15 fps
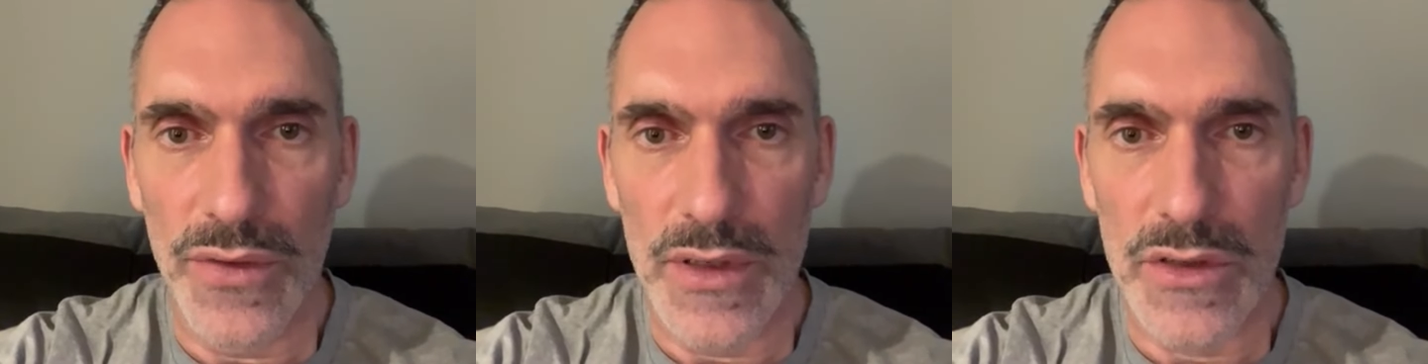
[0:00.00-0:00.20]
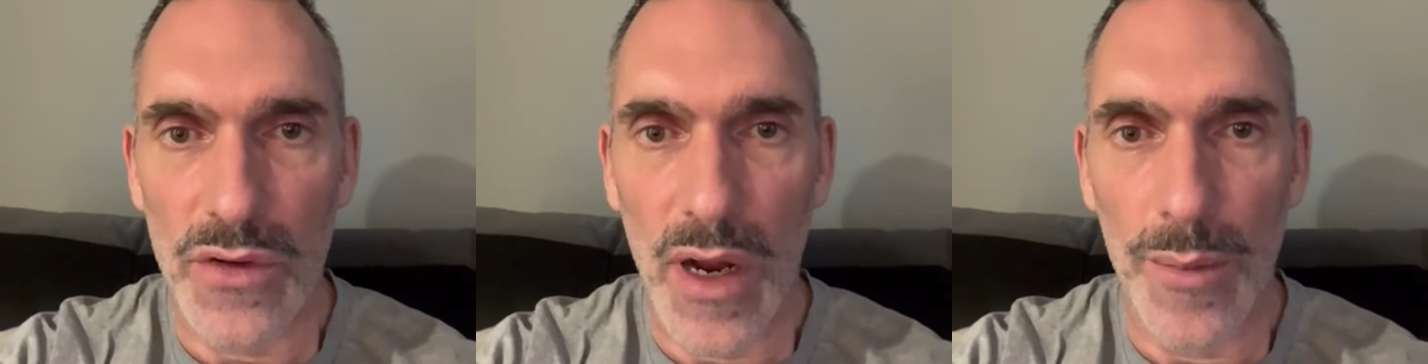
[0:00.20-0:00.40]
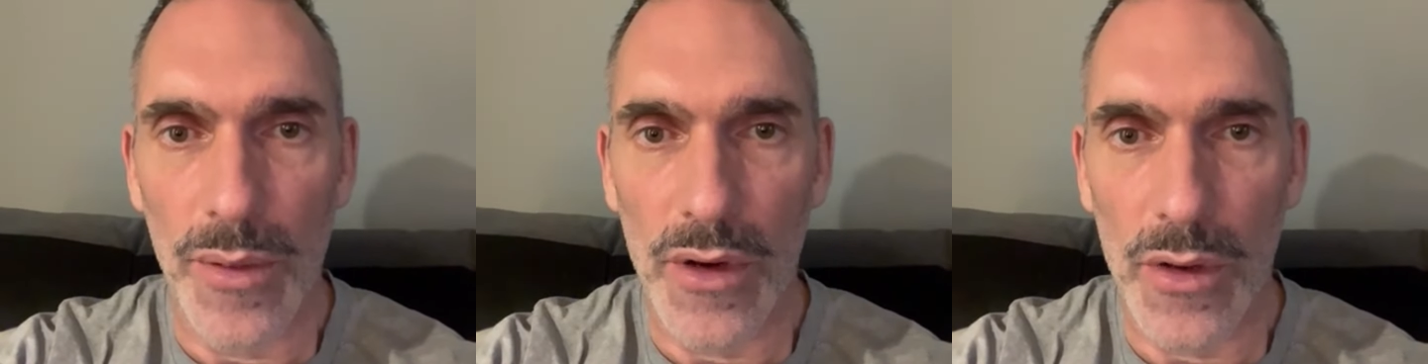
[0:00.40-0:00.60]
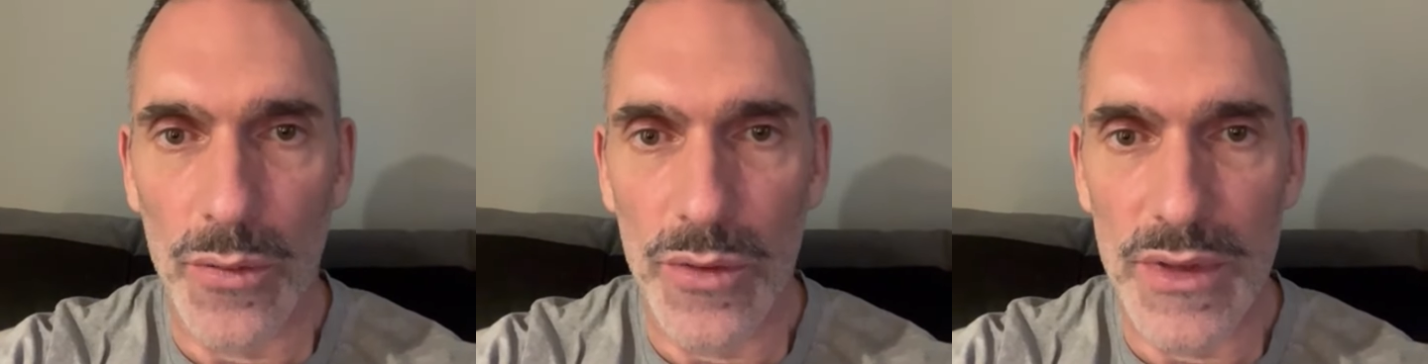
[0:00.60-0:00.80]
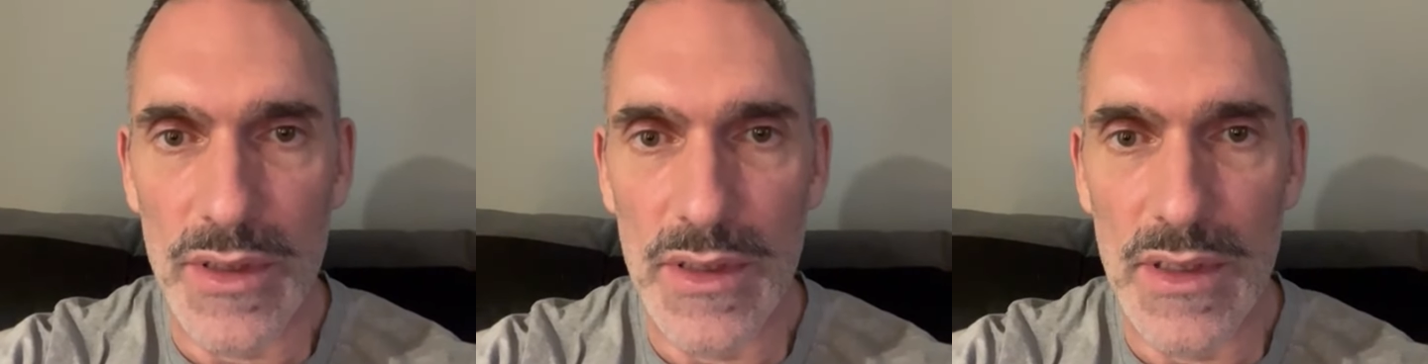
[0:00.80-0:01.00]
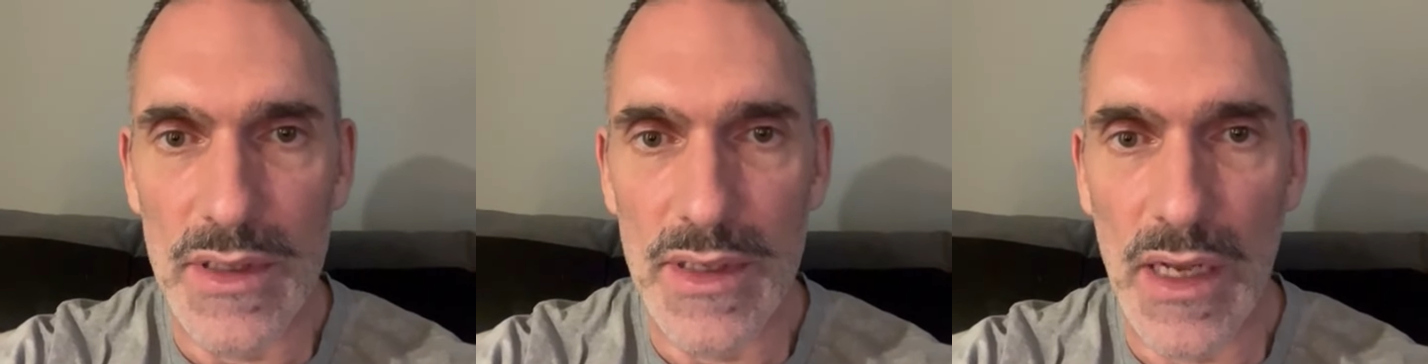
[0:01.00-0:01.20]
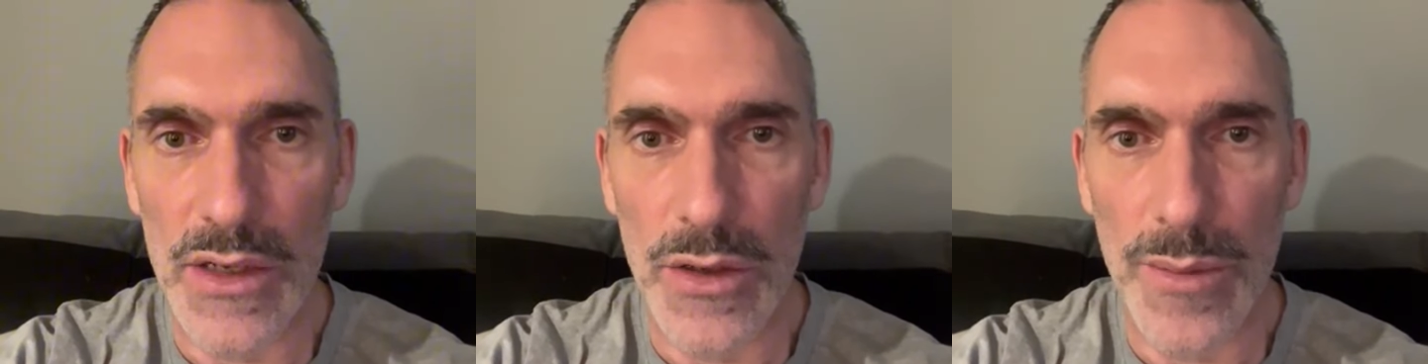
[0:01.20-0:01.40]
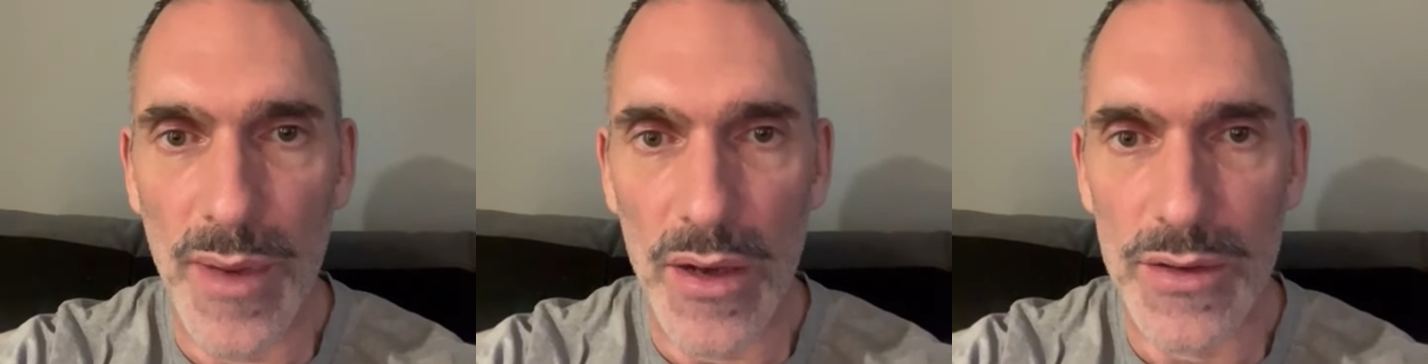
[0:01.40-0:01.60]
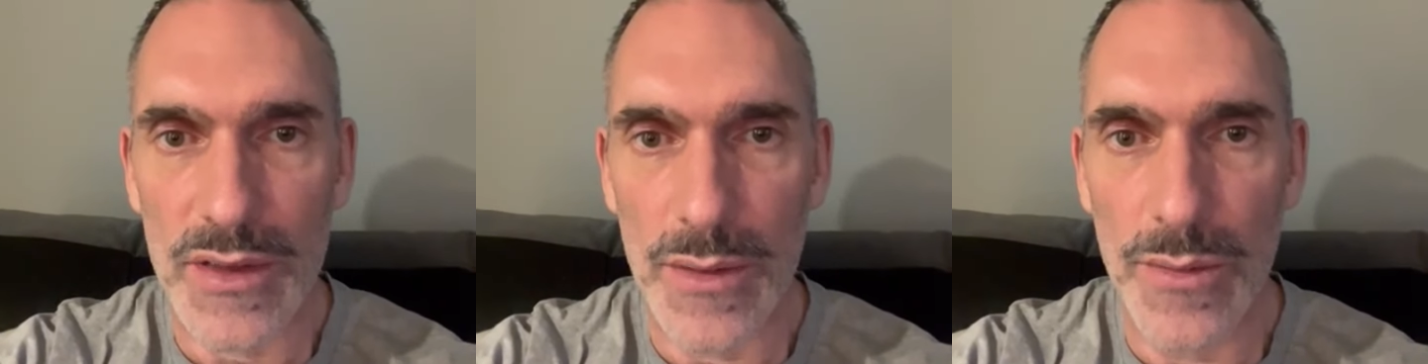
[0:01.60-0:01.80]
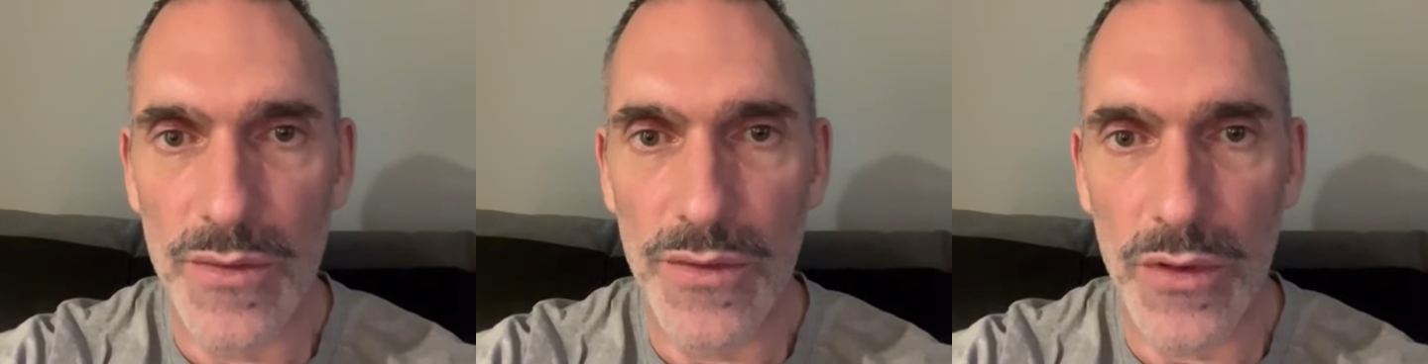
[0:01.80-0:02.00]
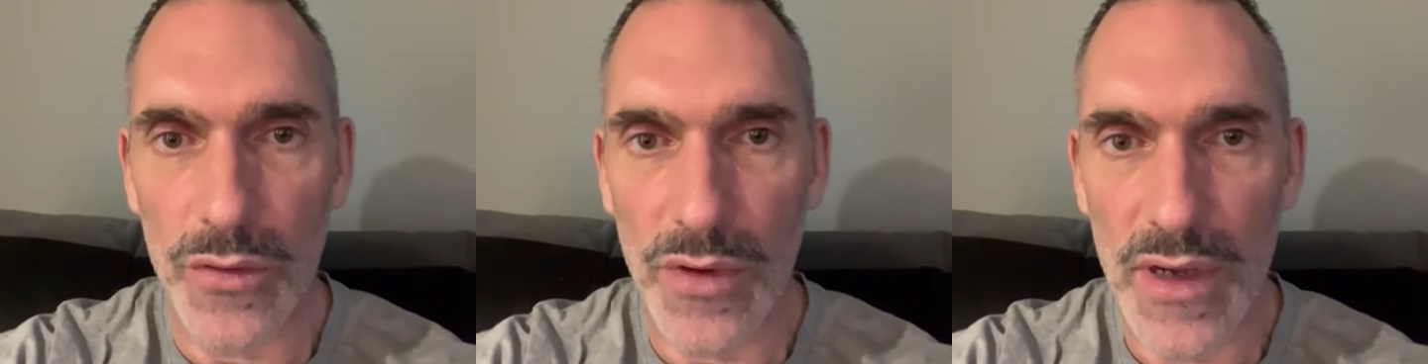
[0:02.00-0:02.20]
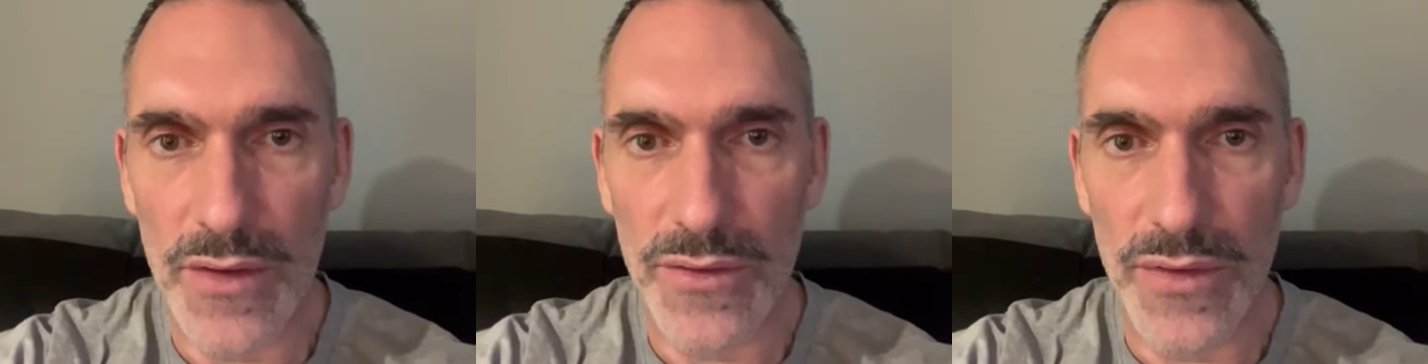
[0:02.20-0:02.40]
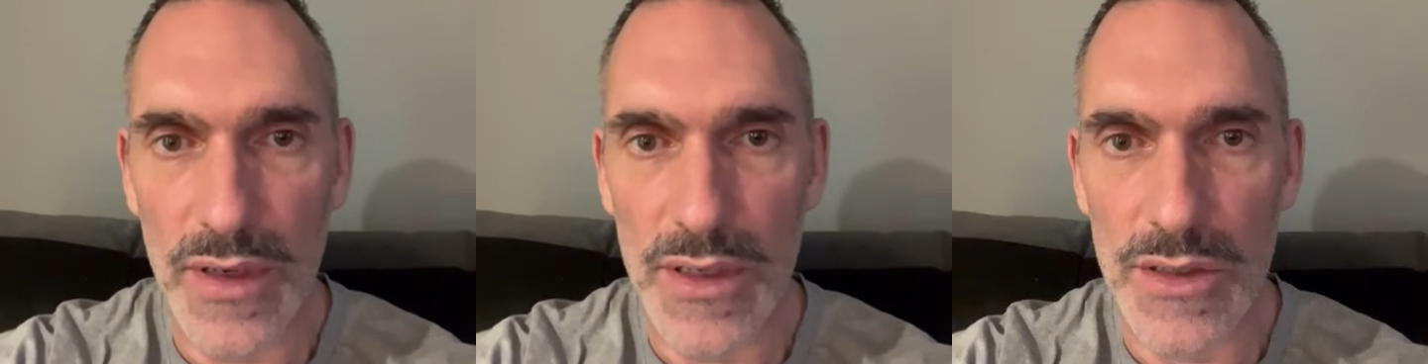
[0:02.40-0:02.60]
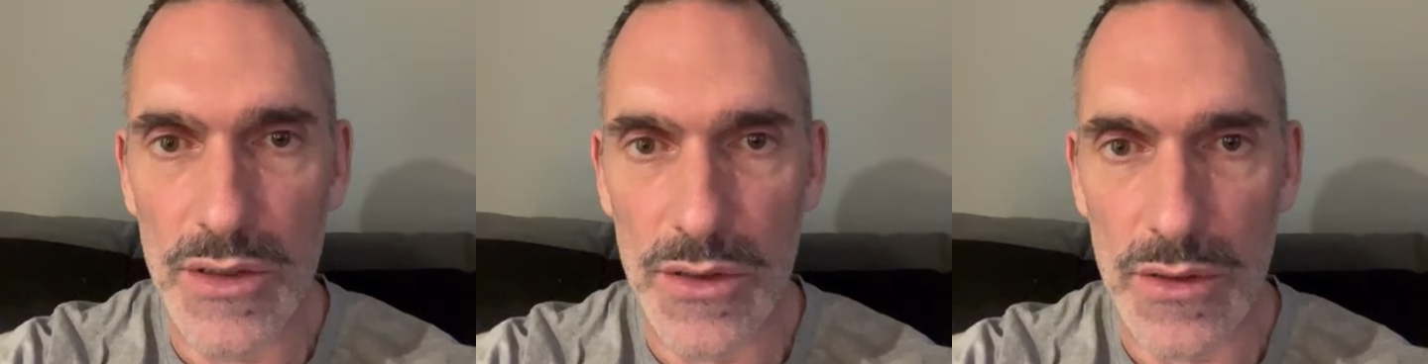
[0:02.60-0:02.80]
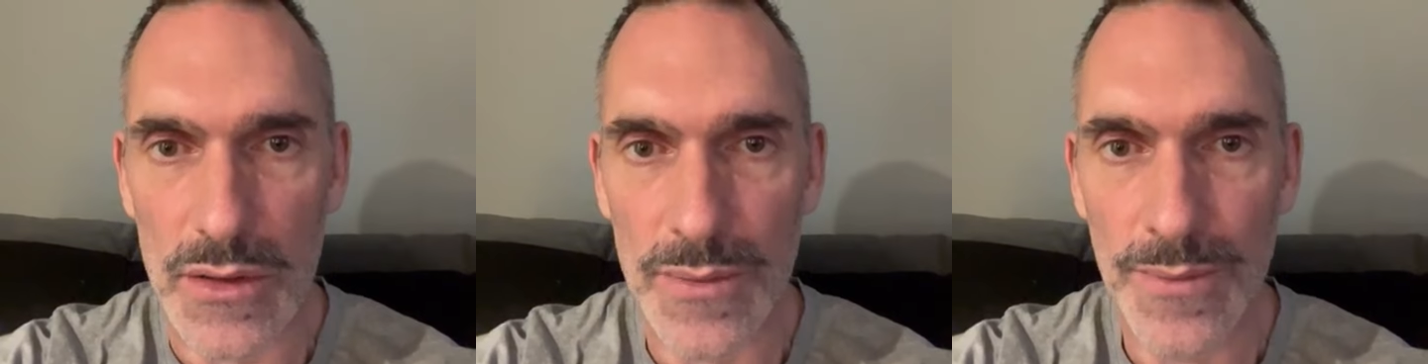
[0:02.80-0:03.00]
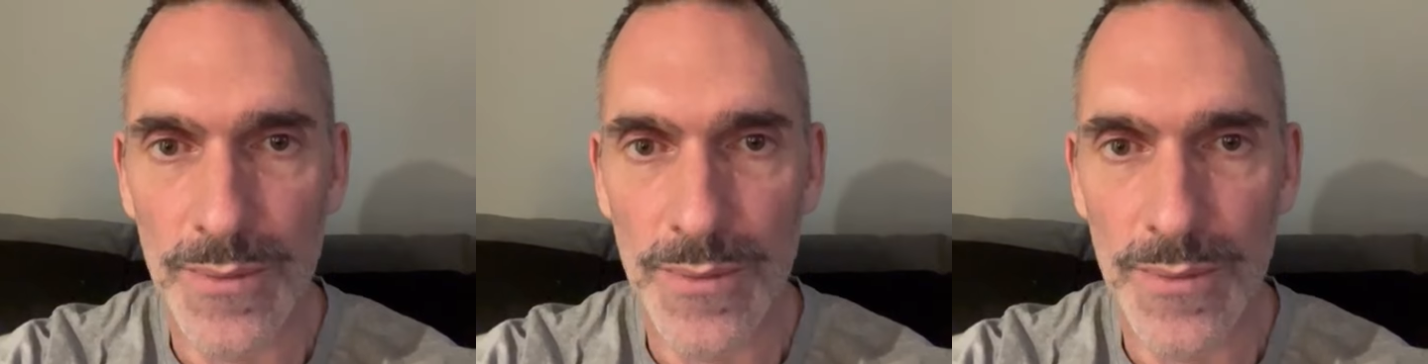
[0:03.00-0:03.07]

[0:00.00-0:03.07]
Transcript: Fitr app and I wanted to tell you about some of the great features.